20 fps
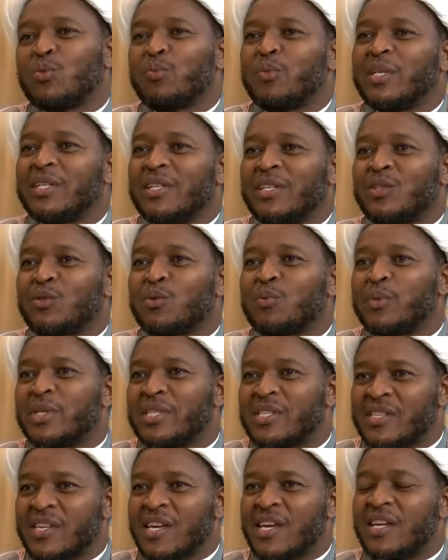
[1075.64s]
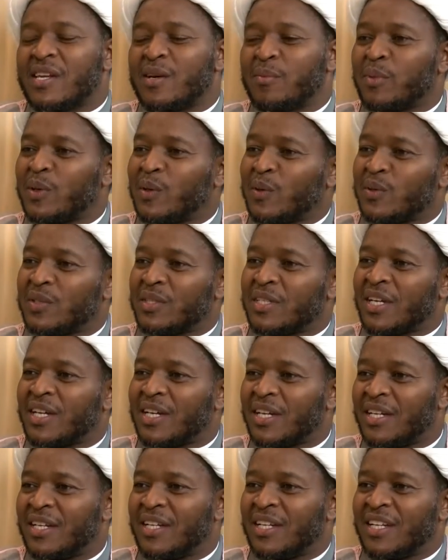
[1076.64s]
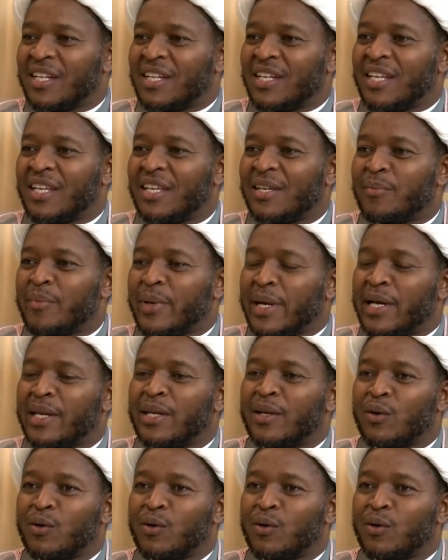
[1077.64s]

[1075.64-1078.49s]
be said about iman